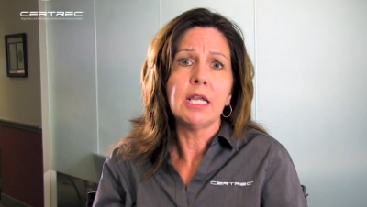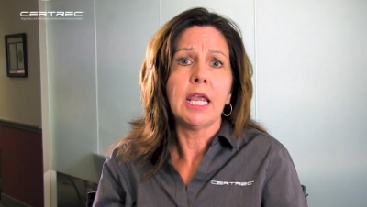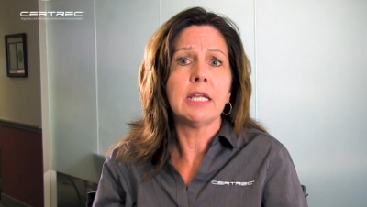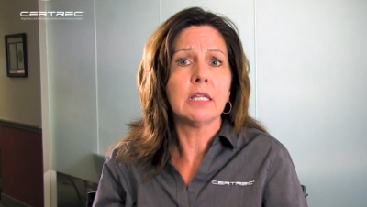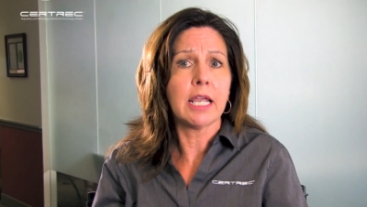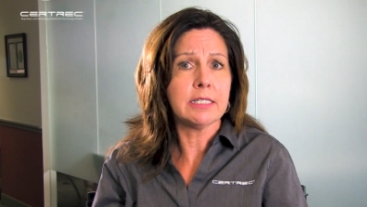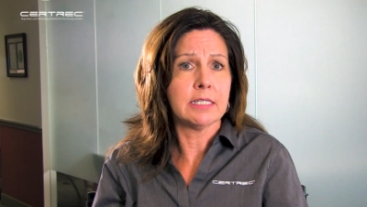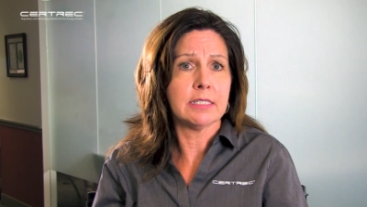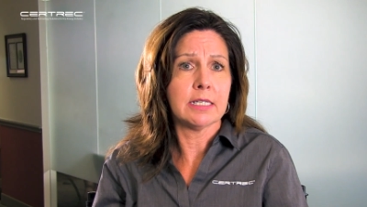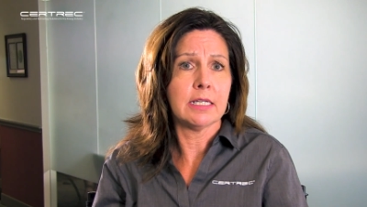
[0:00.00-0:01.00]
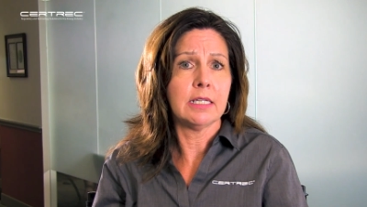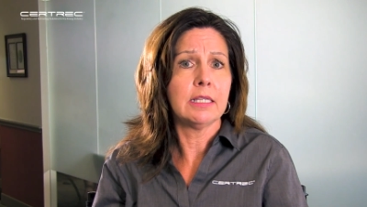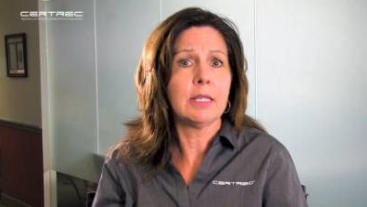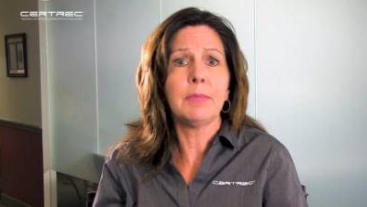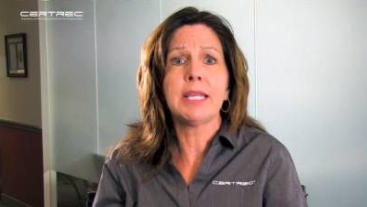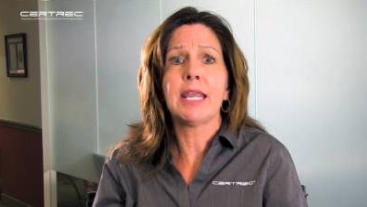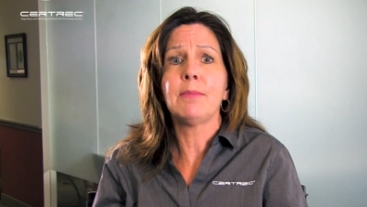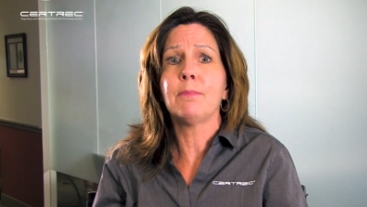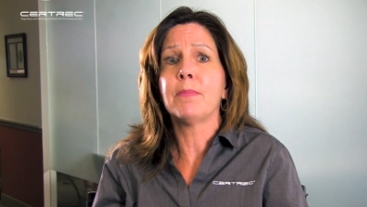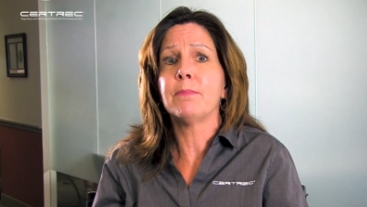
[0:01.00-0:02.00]
and licensing that
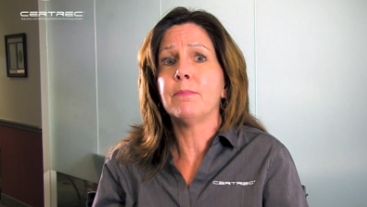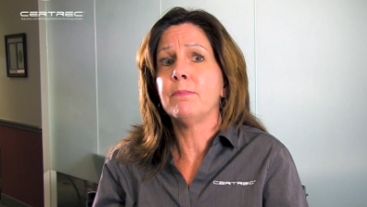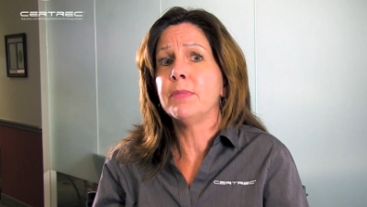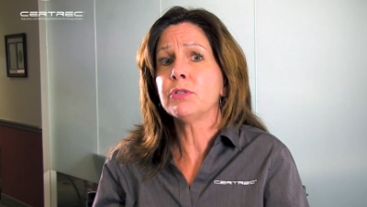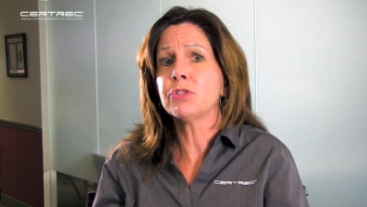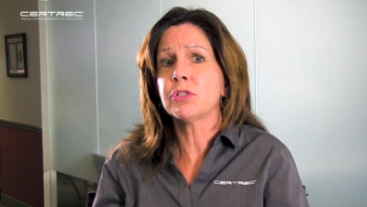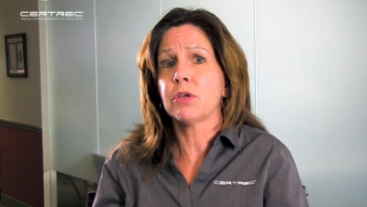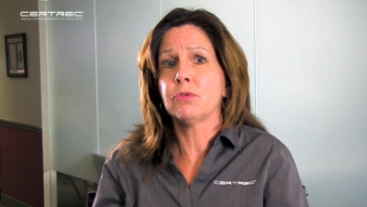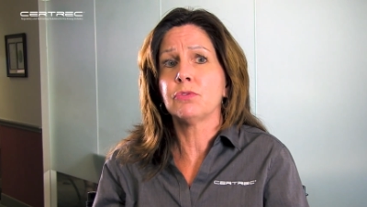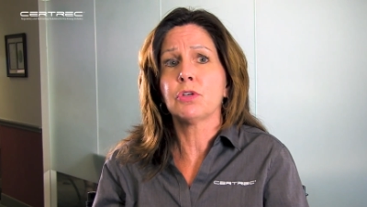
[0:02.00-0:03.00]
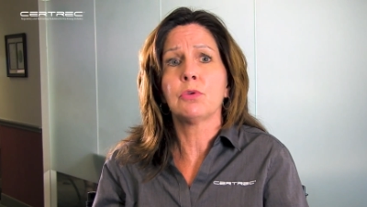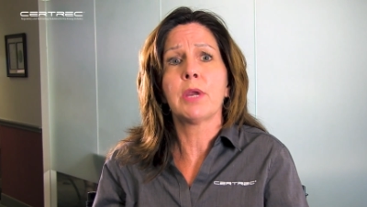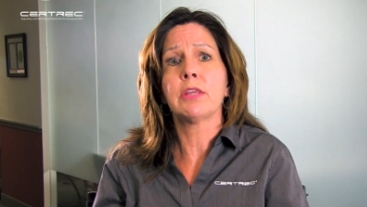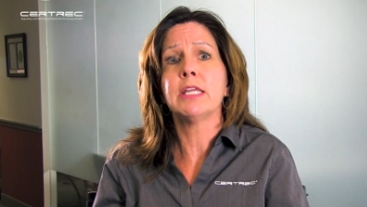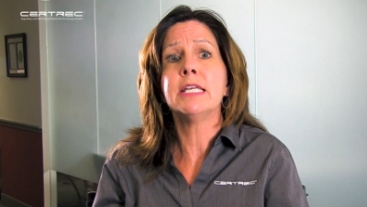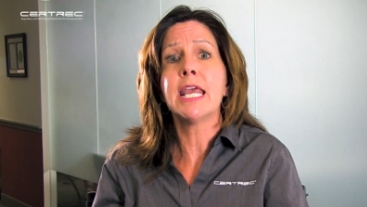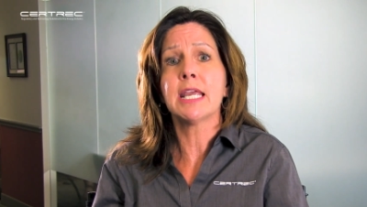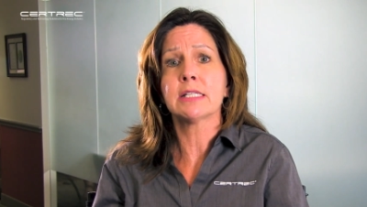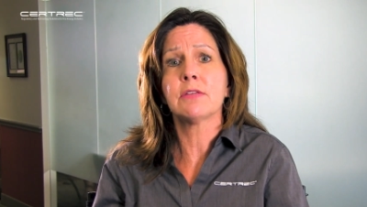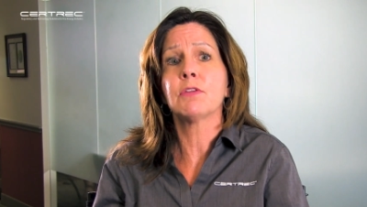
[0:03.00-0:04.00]
became millstones around the
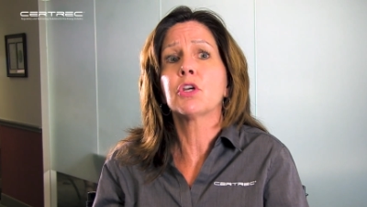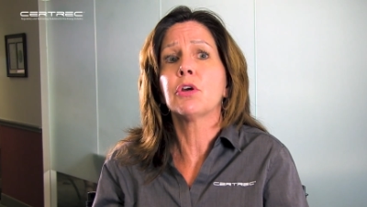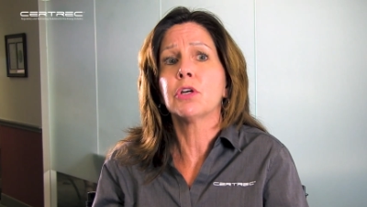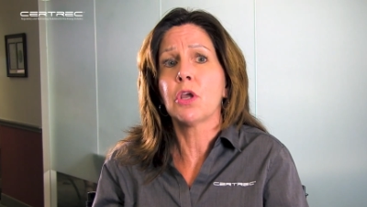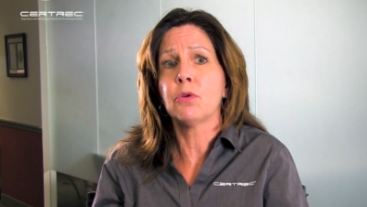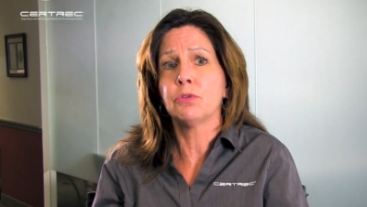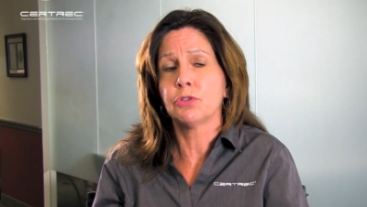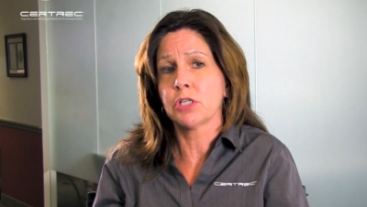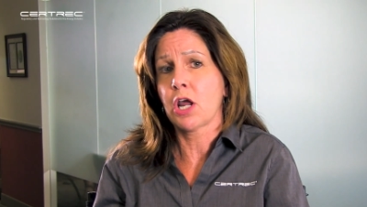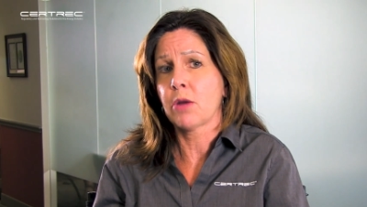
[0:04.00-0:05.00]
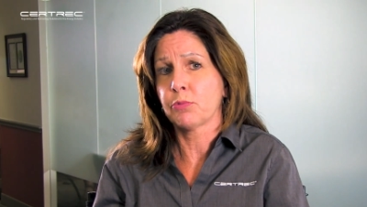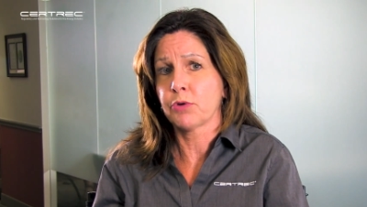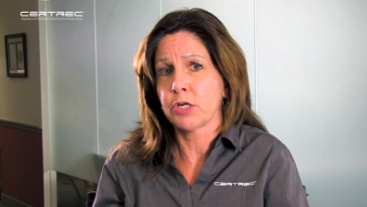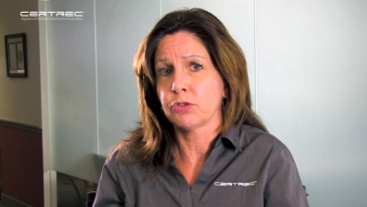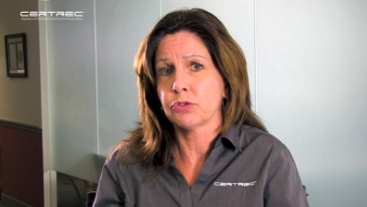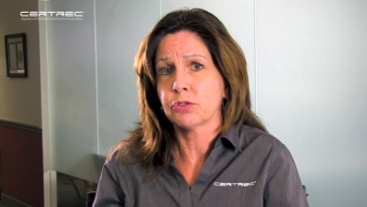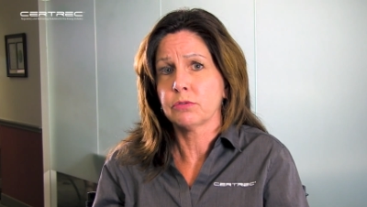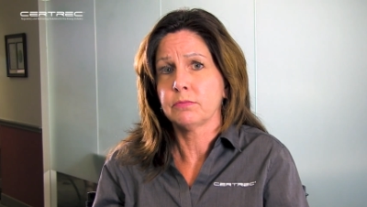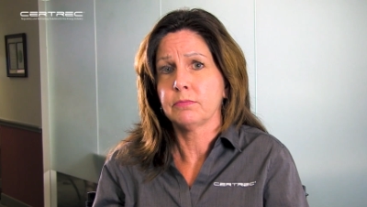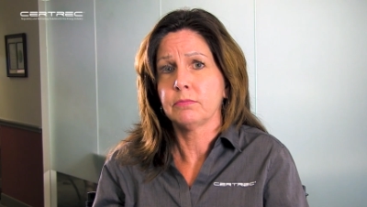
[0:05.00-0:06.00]
necks of the current owners and operators.
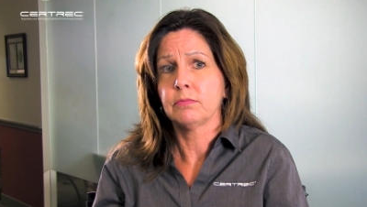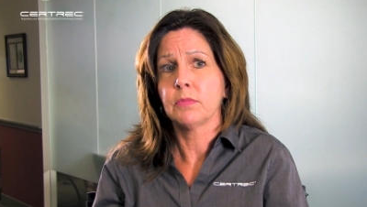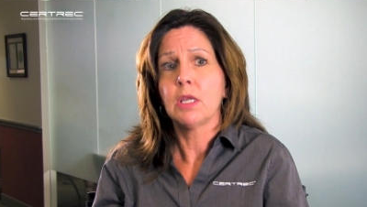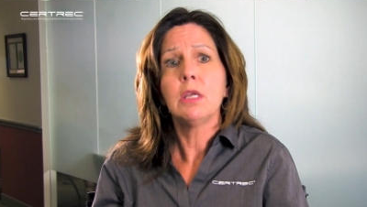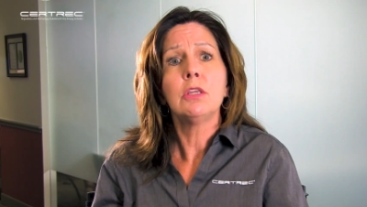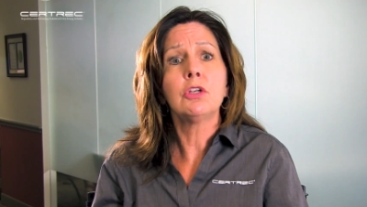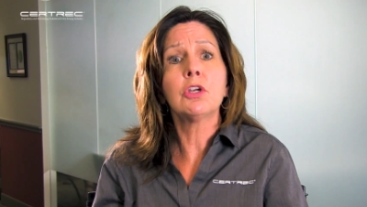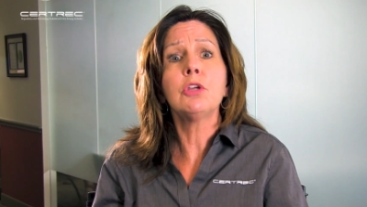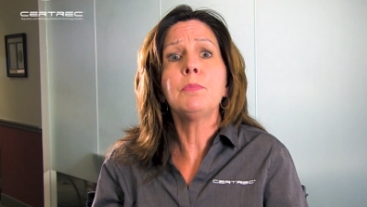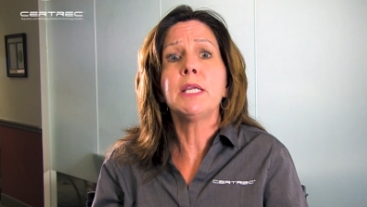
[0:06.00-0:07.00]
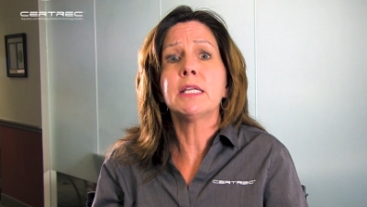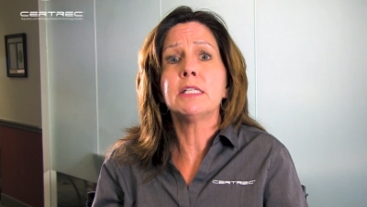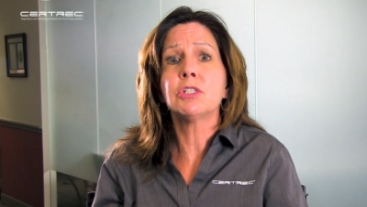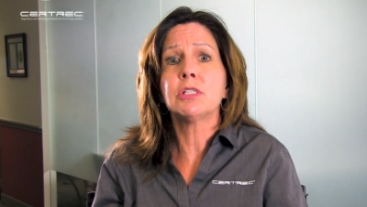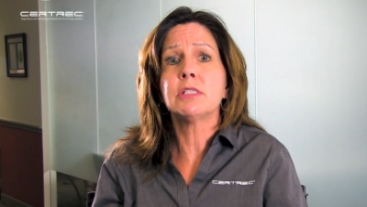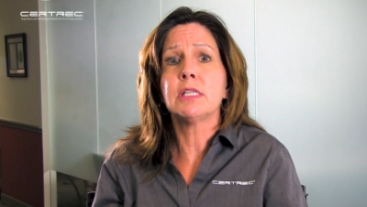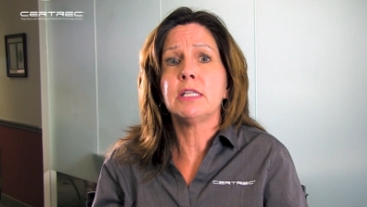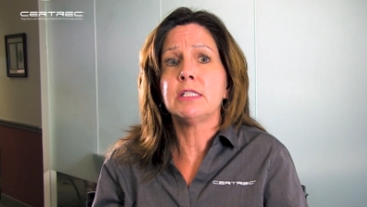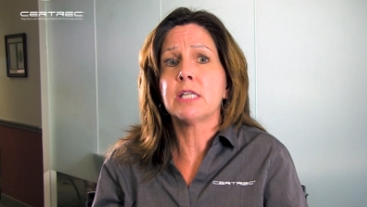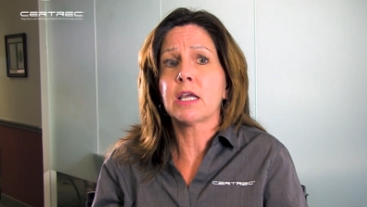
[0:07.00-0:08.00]
There could be conditions in
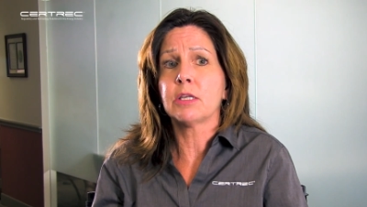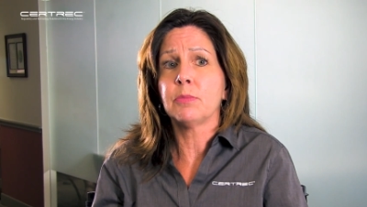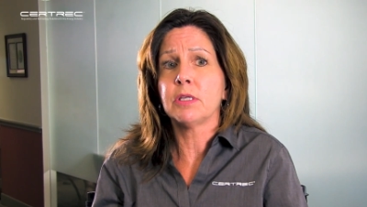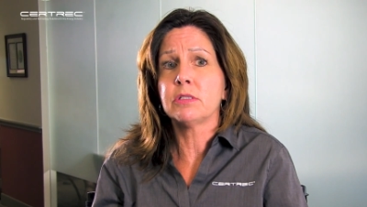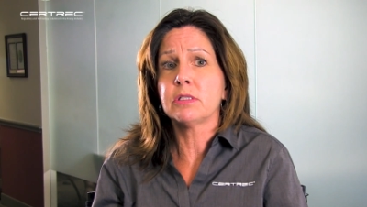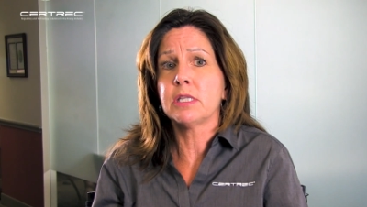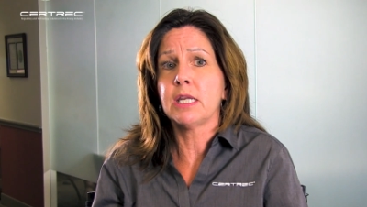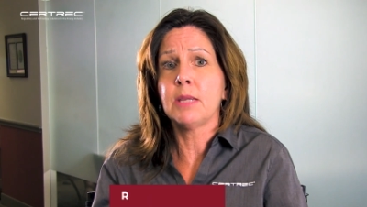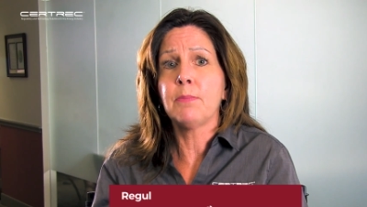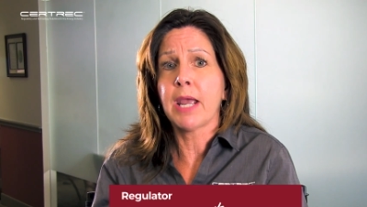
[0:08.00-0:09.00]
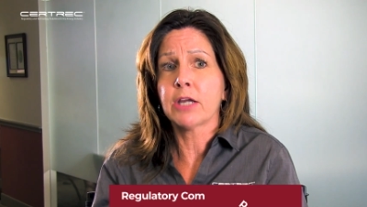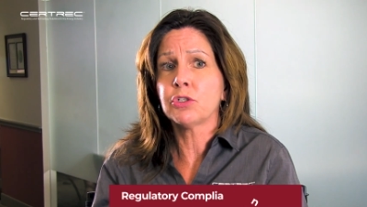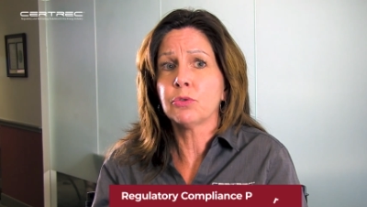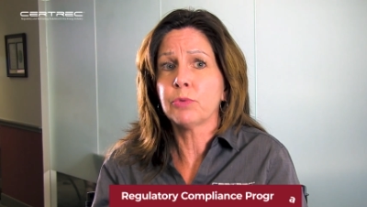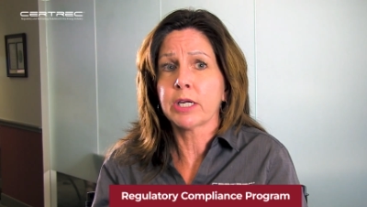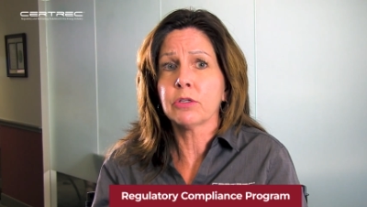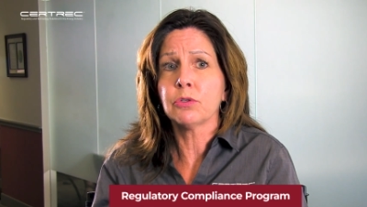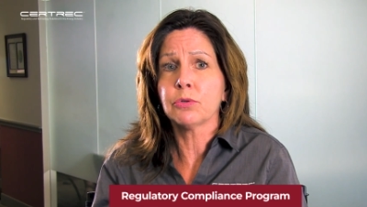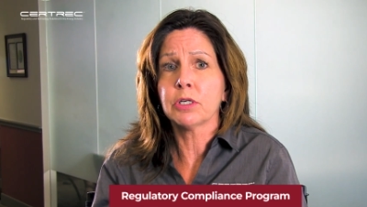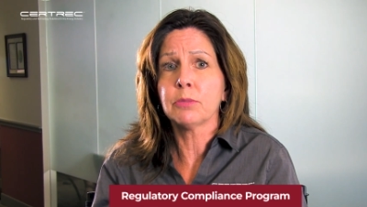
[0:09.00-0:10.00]
these documents that impact your
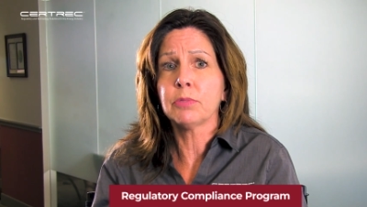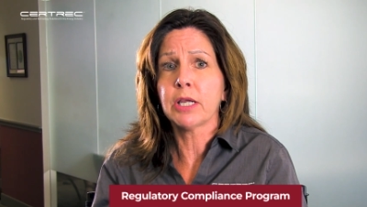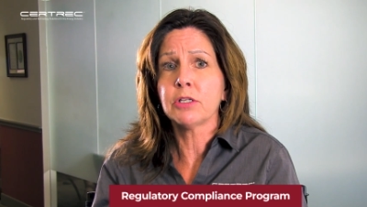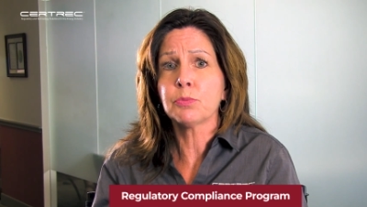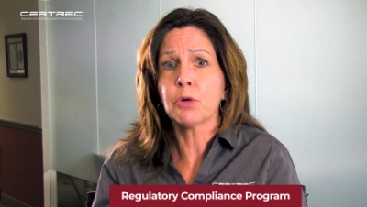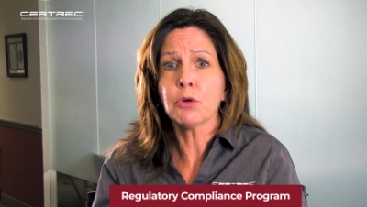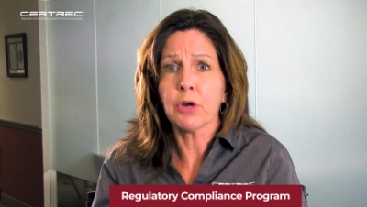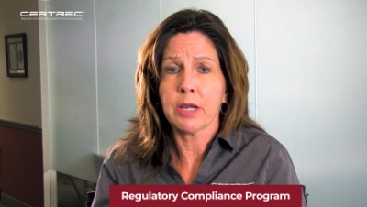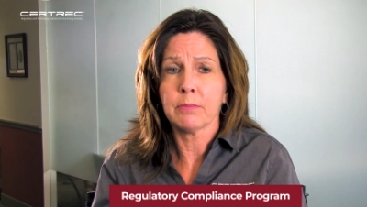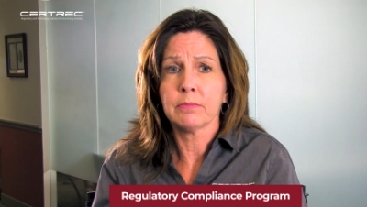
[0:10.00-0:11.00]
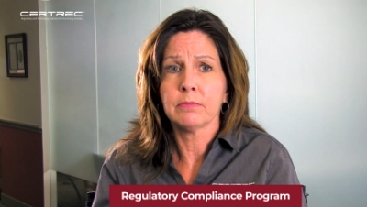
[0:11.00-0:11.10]
regulatory compliance program.